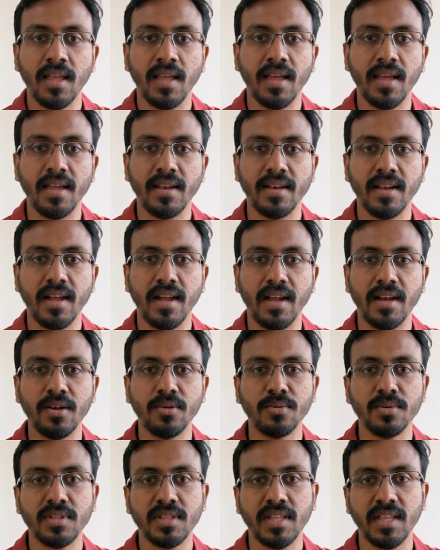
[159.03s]
and I
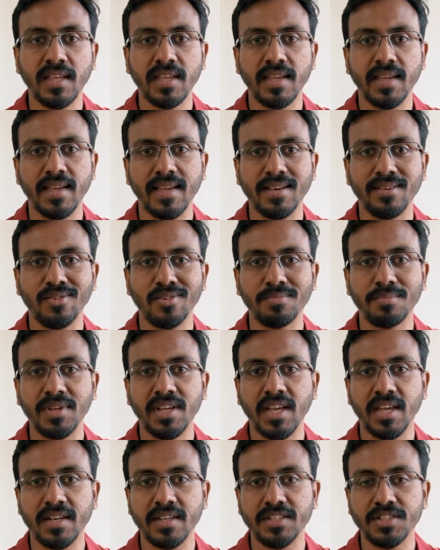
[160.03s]
don't think it will be
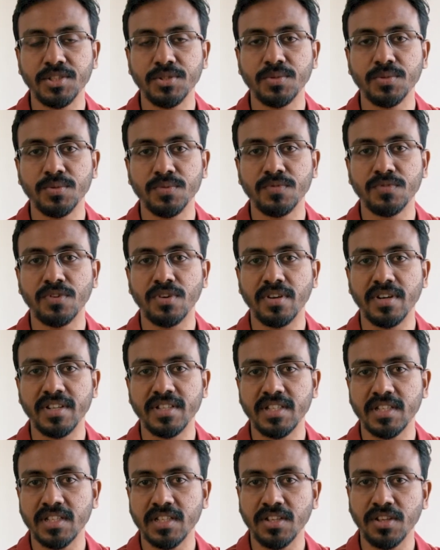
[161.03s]
an issue for
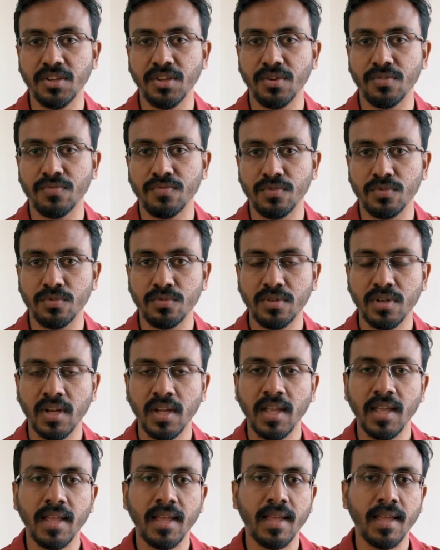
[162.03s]
rejecting your phone.
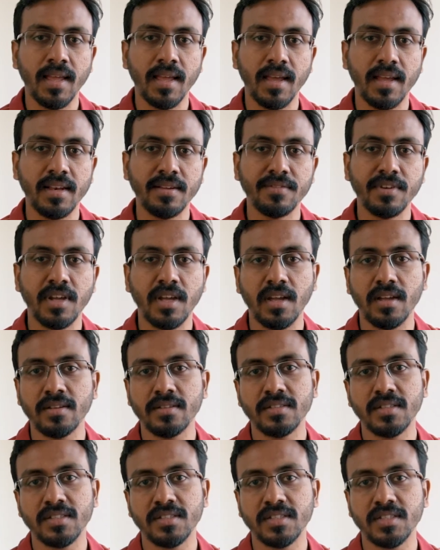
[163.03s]
Anyway, I'll
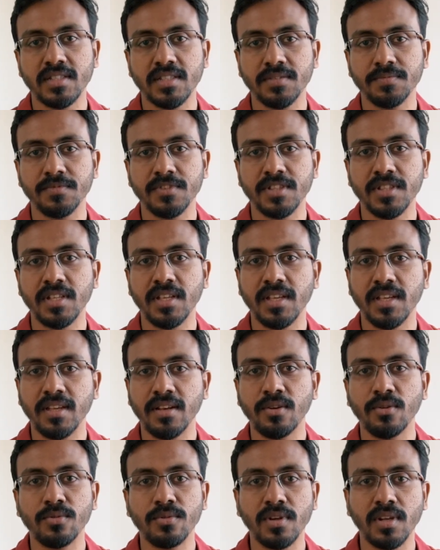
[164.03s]
just check with the
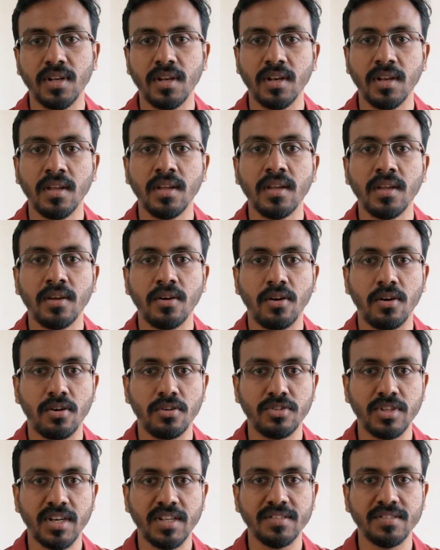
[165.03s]
local
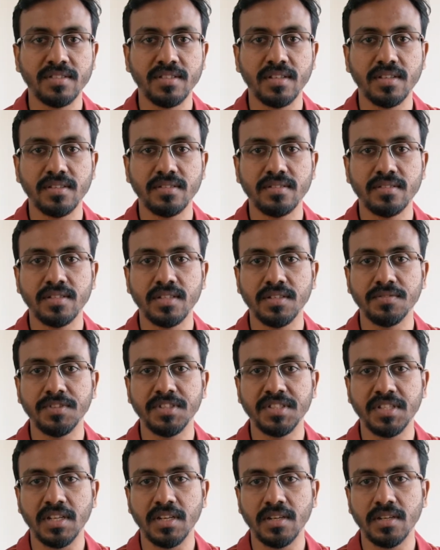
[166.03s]
authorized
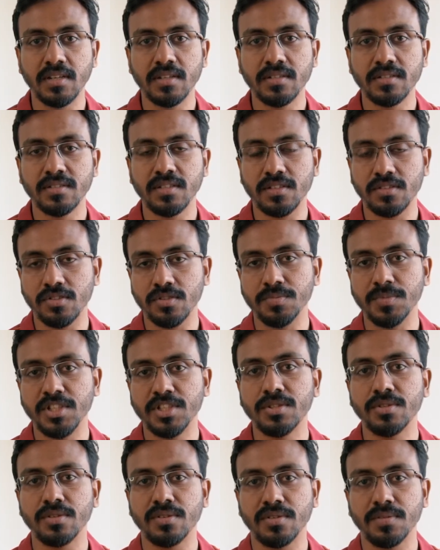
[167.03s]
service center just to be
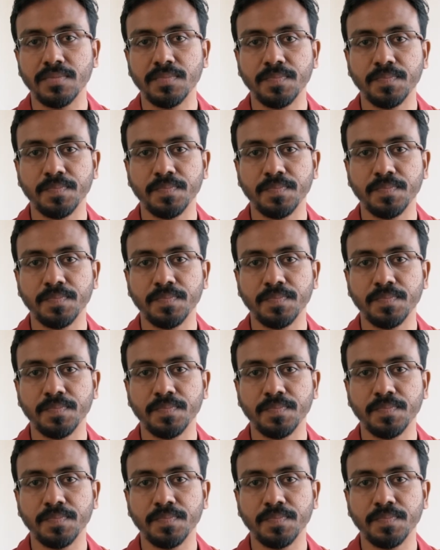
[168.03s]
sure.